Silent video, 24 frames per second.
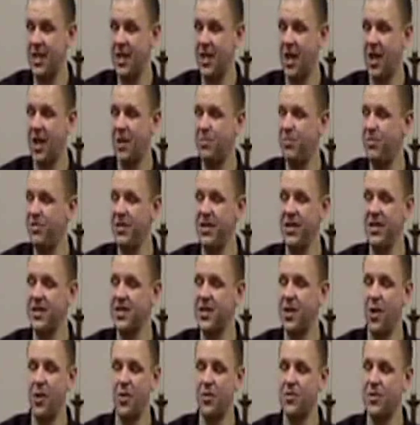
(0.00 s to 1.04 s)
God, please
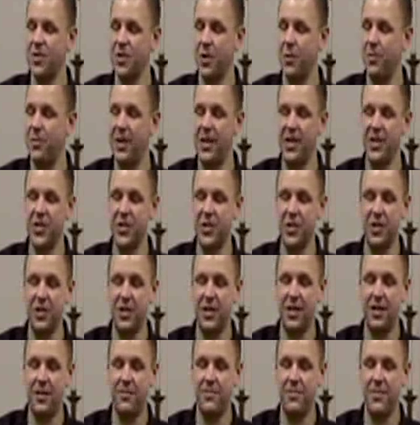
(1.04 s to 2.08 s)
go go minister to
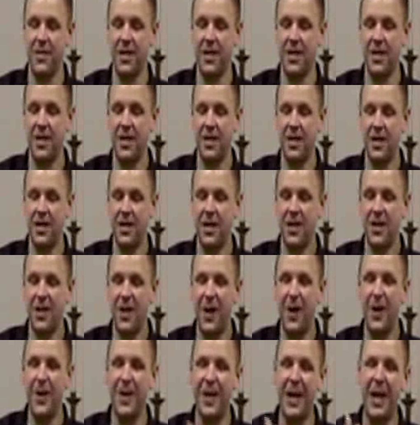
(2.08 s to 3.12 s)
them.
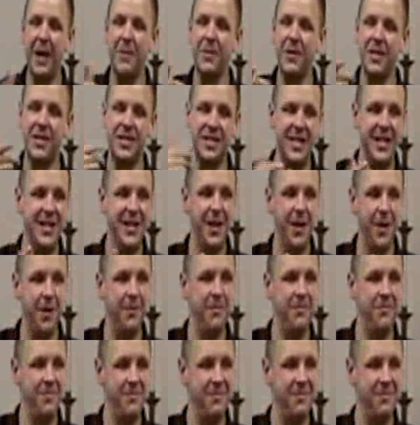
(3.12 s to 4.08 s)
Okay, I'm going to send you.